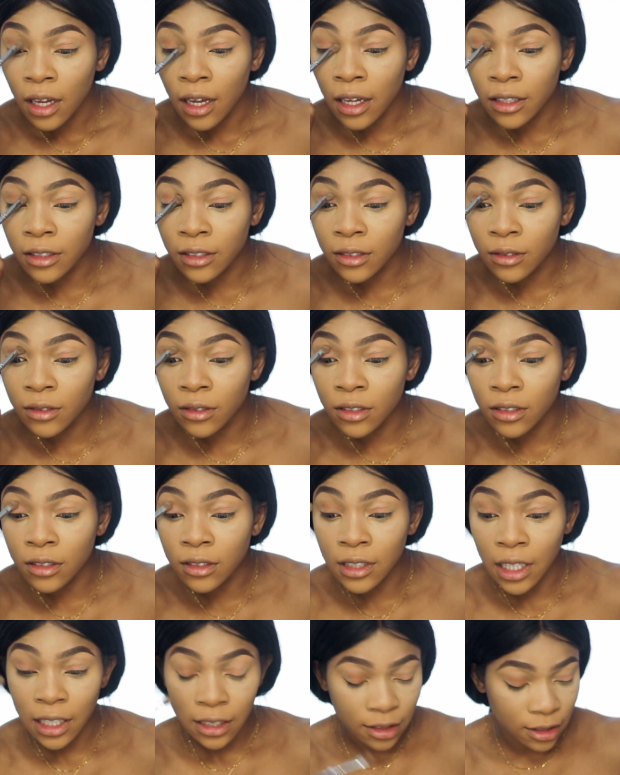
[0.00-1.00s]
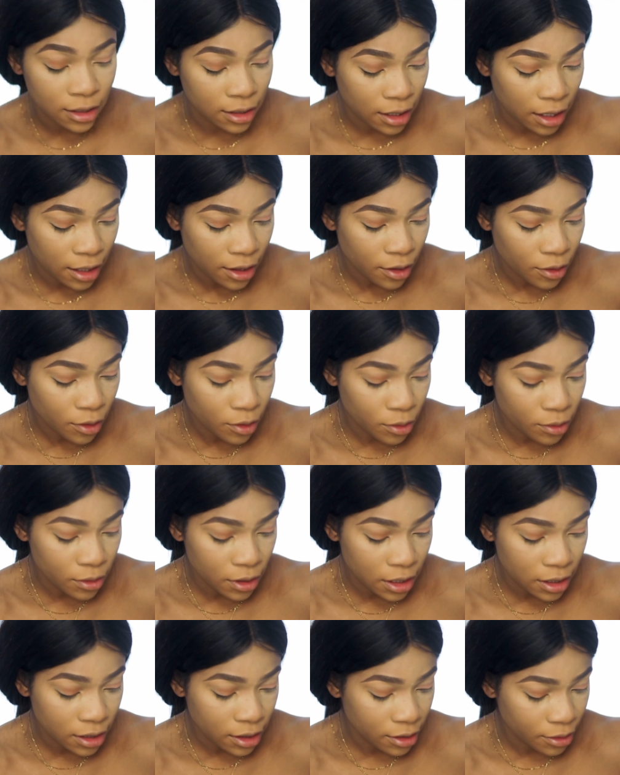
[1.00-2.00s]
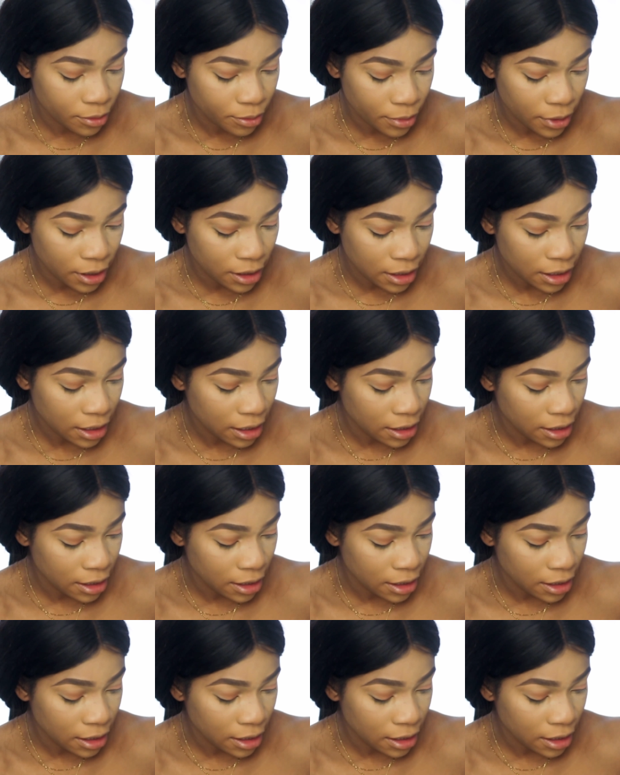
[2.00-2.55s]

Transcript: I just want to use that to set the whole lid.